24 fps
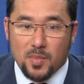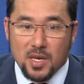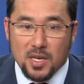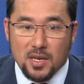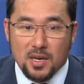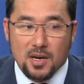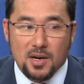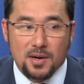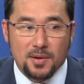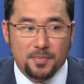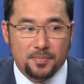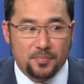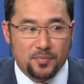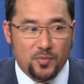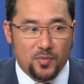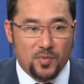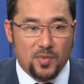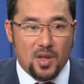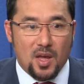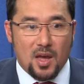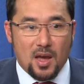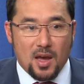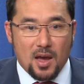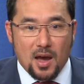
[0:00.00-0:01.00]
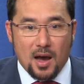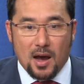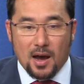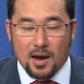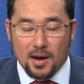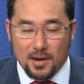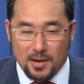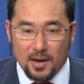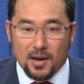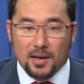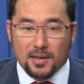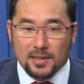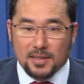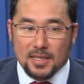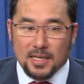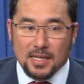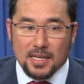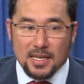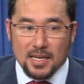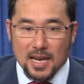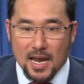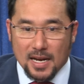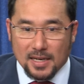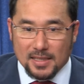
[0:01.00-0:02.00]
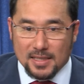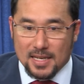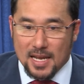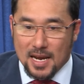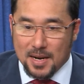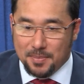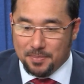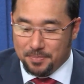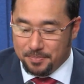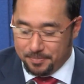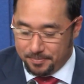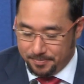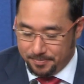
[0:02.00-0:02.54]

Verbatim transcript: media. Uh, until the next time.